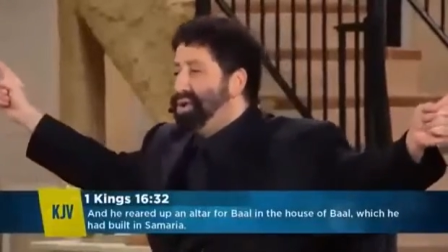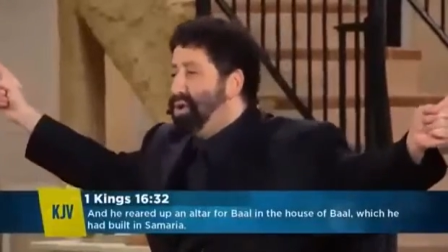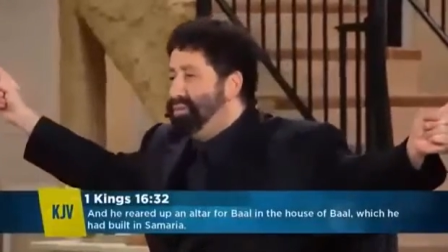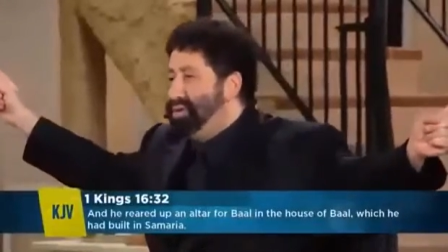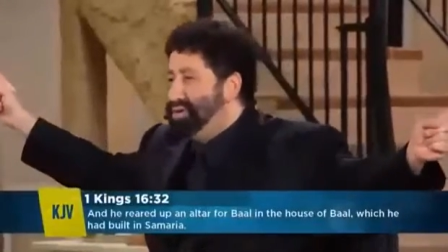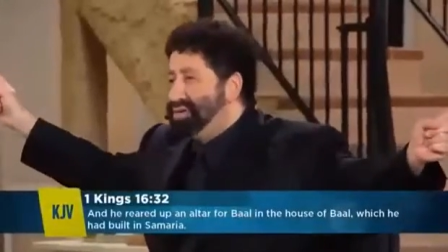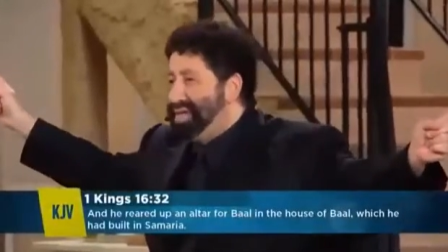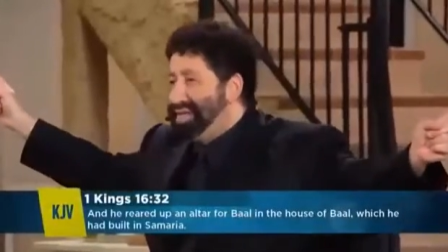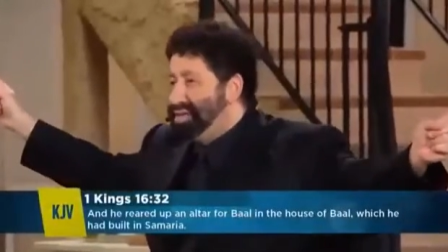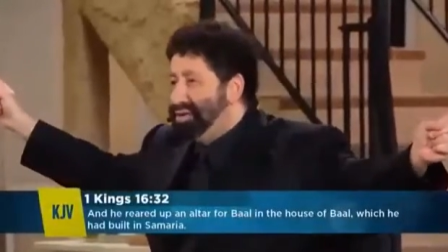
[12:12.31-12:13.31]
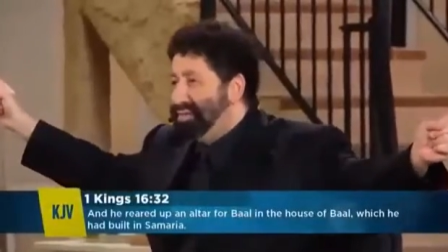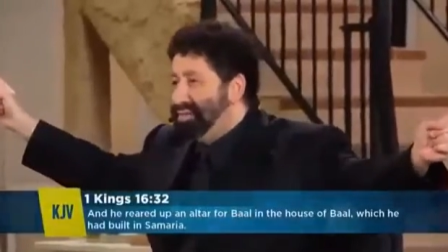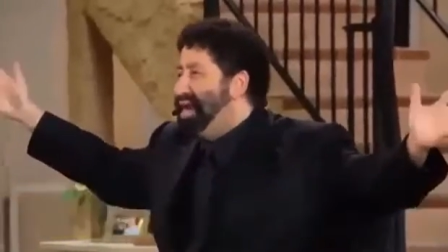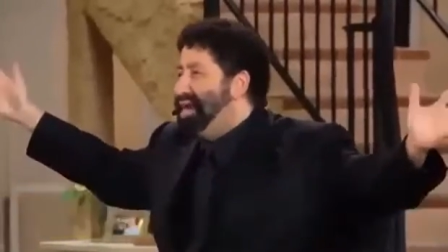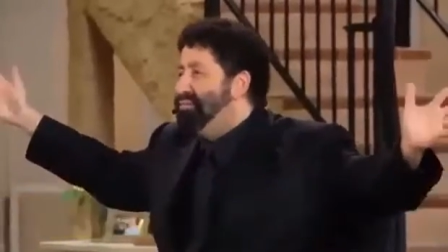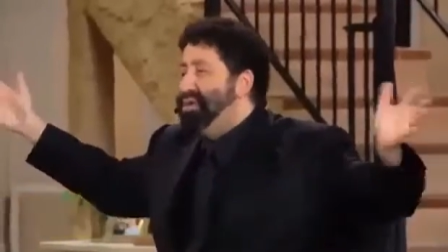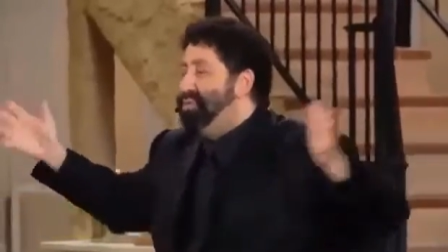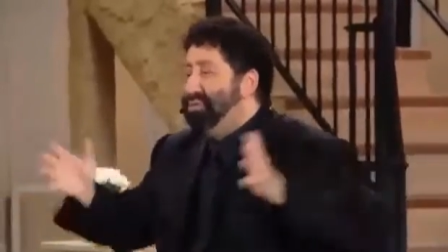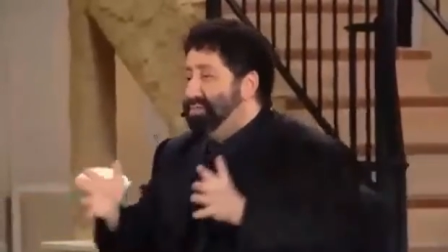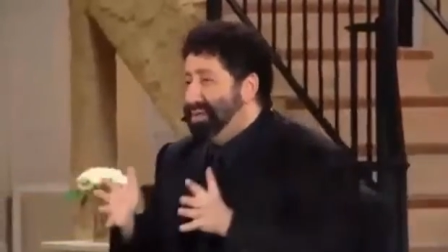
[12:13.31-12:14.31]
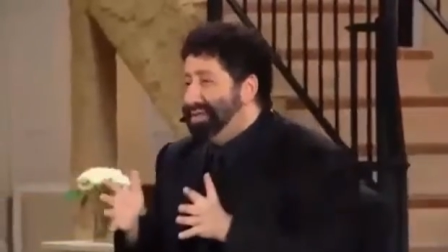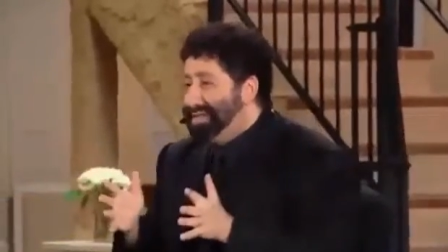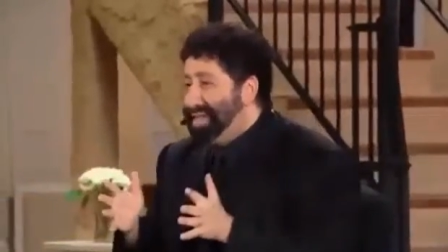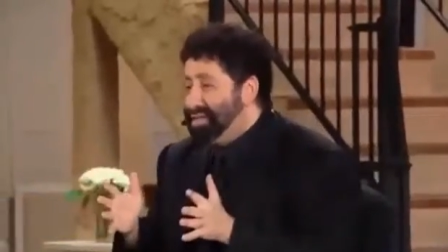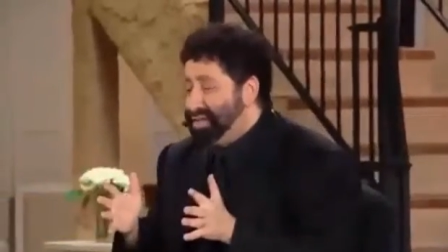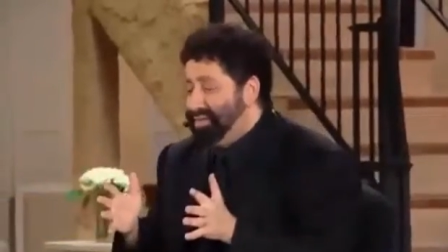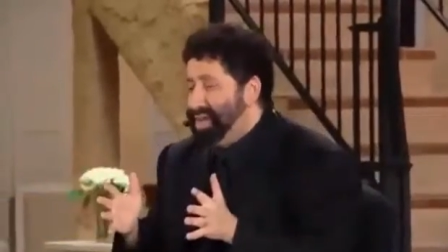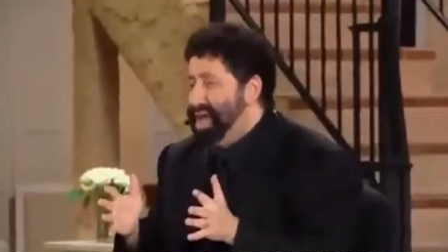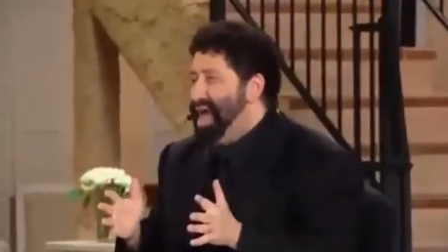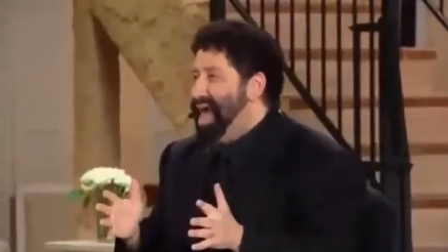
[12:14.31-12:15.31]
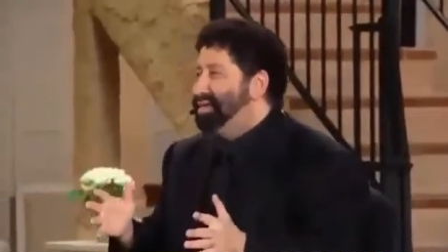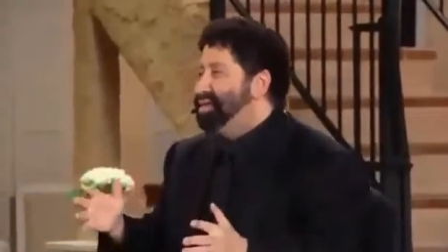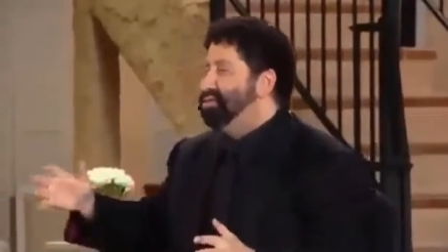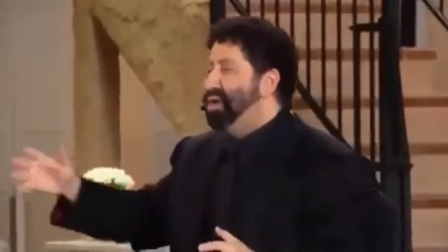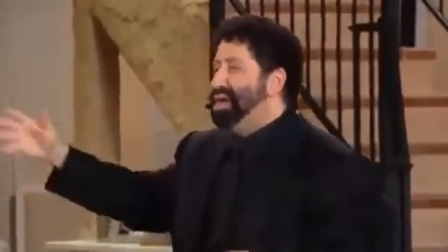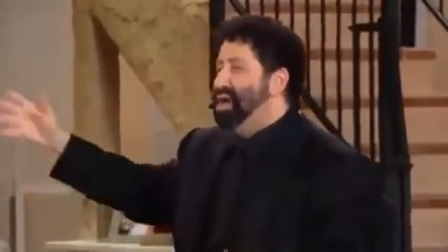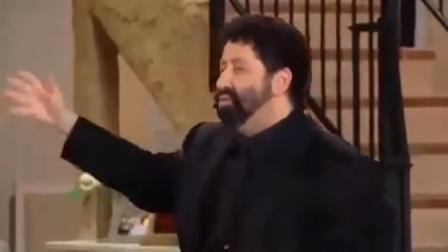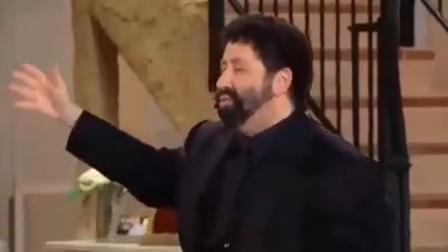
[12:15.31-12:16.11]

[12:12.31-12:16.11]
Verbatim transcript: Harbinger is linked to, that we will rebuild is linked to. And so when